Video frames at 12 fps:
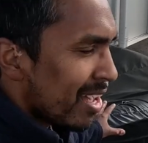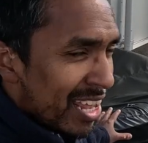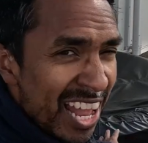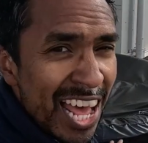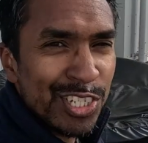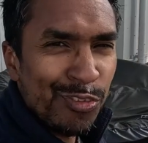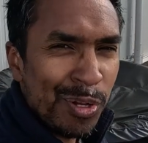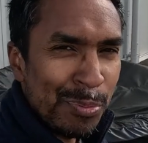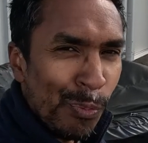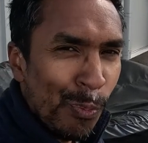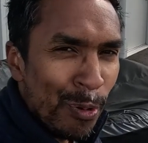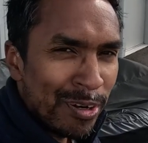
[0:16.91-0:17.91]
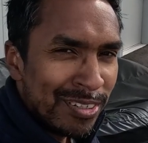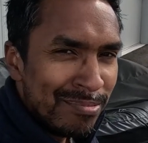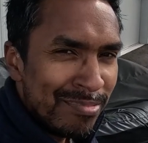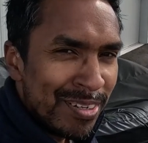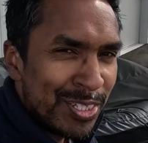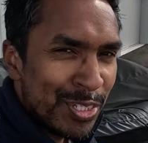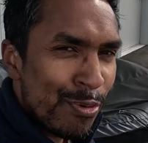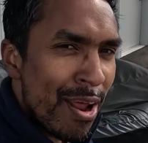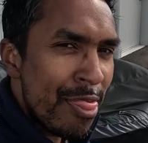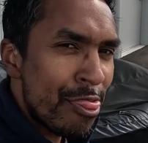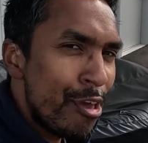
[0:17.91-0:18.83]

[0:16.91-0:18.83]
a large volume of water to around